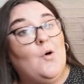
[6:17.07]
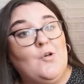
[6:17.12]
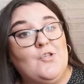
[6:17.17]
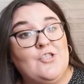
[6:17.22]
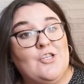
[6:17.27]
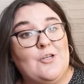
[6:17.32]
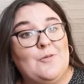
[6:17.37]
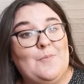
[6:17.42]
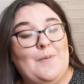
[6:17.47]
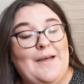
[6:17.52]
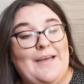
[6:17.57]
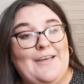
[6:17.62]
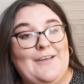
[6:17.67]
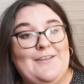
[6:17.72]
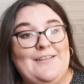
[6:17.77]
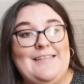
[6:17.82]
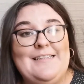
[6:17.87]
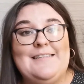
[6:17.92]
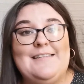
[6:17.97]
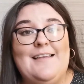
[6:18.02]
Also in my
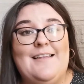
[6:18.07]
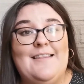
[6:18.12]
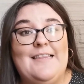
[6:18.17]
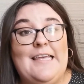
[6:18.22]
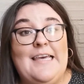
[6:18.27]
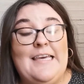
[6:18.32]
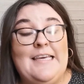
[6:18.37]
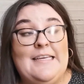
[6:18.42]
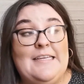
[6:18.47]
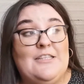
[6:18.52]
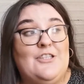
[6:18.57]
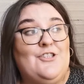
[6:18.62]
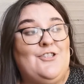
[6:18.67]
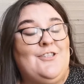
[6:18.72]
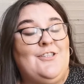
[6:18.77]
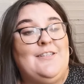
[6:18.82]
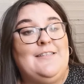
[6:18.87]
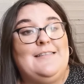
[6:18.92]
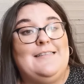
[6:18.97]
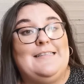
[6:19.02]
UNISA,
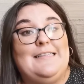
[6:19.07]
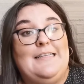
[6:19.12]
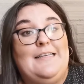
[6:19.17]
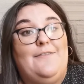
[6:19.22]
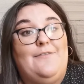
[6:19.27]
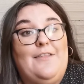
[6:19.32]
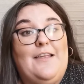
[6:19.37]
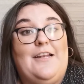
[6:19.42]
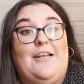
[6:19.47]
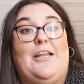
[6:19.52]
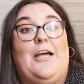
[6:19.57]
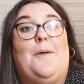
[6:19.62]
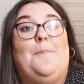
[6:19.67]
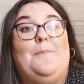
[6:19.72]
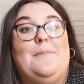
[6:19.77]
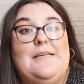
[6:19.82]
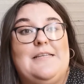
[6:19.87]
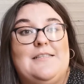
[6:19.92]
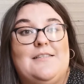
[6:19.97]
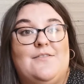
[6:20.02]
students leave their
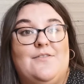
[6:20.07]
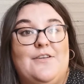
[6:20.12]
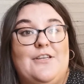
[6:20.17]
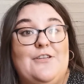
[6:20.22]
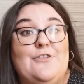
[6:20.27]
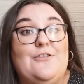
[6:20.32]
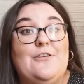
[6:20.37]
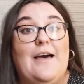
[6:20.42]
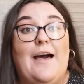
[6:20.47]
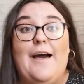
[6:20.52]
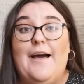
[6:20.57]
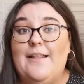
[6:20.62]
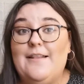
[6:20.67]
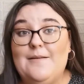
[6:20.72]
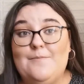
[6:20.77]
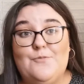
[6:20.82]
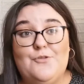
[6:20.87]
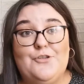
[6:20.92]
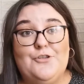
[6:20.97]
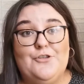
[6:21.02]
numbers for you to
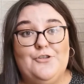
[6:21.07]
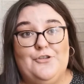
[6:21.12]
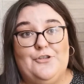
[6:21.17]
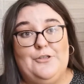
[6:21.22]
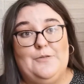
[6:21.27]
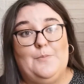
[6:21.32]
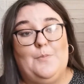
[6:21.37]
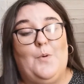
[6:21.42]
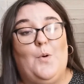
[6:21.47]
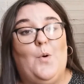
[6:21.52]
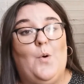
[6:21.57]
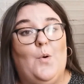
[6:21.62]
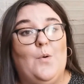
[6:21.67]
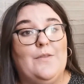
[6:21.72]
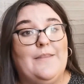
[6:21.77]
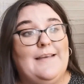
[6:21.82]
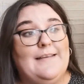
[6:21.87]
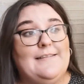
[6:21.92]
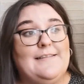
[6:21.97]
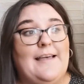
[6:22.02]
add them to the group,
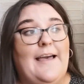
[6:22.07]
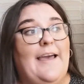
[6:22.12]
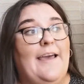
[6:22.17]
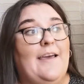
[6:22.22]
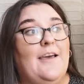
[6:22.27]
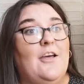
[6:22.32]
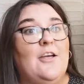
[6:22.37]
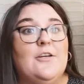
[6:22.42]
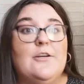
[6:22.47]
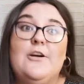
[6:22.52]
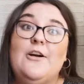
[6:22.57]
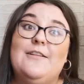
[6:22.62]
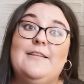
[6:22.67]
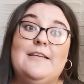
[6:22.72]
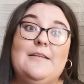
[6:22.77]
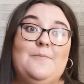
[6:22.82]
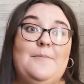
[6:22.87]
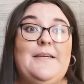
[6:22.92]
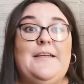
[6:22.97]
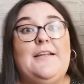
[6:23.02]
or they say,
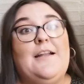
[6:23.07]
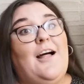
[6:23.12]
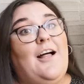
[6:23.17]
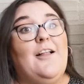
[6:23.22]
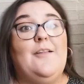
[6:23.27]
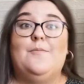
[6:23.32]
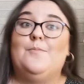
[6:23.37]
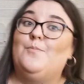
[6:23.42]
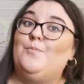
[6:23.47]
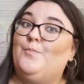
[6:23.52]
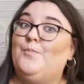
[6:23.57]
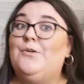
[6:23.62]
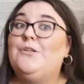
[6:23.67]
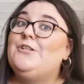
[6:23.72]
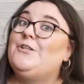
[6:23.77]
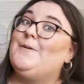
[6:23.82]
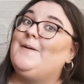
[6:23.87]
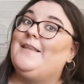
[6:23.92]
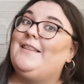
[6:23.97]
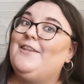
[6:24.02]
contact me and I'll
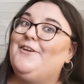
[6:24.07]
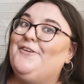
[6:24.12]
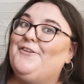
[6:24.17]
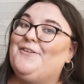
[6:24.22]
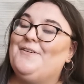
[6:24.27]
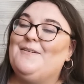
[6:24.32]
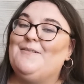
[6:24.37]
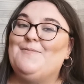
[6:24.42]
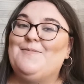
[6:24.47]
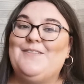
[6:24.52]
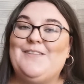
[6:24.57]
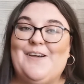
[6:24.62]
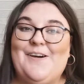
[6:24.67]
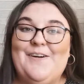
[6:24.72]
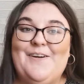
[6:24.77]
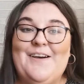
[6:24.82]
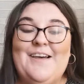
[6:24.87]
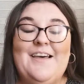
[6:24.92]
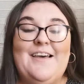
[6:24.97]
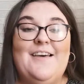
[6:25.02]
put you in the group.
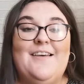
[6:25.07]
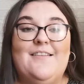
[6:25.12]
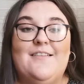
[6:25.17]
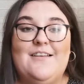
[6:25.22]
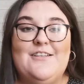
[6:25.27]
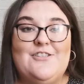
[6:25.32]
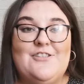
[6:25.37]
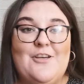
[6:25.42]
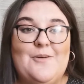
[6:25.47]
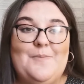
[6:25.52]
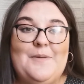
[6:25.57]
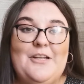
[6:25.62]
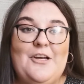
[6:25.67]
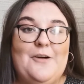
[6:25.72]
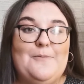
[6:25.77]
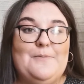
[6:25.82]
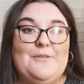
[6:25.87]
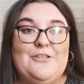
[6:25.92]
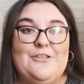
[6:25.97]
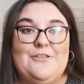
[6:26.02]
So there's so
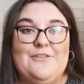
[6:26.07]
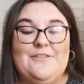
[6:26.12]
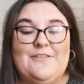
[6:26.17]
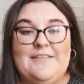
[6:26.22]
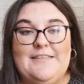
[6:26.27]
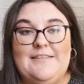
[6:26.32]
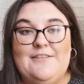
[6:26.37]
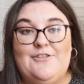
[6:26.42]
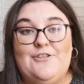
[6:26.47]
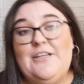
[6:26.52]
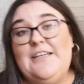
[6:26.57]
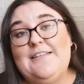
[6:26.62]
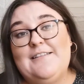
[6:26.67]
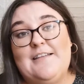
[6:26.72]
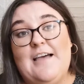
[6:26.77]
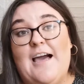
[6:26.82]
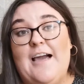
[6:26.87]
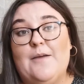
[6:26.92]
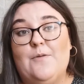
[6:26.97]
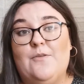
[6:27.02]
many opportunities to
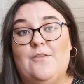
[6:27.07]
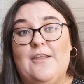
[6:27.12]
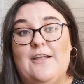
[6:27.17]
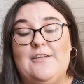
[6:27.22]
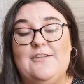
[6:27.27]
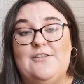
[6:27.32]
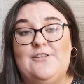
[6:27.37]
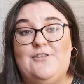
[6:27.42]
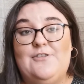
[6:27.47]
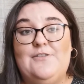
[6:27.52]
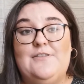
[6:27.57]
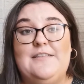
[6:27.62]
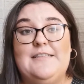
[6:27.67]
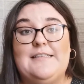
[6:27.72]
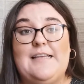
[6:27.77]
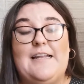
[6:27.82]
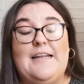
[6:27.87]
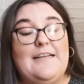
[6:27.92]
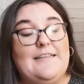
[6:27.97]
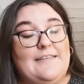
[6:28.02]
interact with other
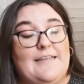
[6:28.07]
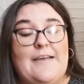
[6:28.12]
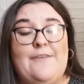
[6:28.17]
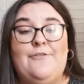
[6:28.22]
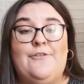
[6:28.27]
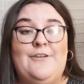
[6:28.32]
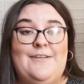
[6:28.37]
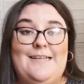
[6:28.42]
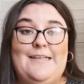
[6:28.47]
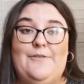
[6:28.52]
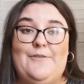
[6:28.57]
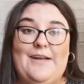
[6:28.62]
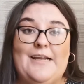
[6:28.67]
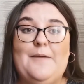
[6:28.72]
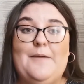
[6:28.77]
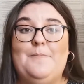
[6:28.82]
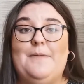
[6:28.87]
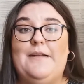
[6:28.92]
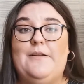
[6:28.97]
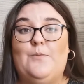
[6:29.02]
students, and I definitely
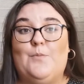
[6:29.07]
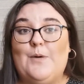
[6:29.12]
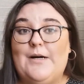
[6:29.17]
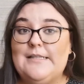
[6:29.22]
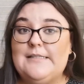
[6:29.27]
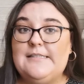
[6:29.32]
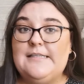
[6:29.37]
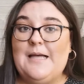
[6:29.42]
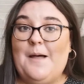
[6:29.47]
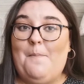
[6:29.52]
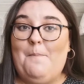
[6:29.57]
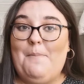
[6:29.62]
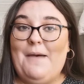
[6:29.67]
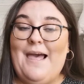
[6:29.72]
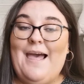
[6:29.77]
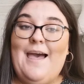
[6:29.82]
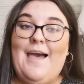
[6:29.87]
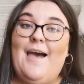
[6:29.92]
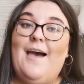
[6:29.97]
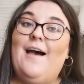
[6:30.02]
recommend WhatsApp
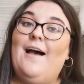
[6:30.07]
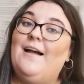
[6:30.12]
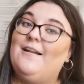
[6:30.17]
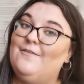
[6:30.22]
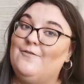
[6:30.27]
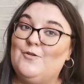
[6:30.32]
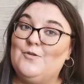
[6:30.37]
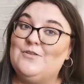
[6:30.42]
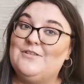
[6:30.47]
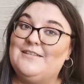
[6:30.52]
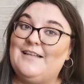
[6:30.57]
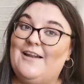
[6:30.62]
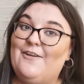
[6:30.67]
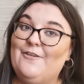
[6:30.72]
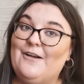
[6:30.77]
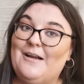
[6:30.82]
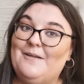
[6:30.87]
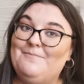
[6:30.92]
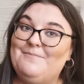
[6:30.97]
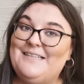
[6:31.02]
and of course
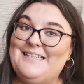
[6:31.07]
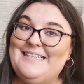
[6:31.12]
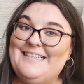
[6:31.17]
Telegram.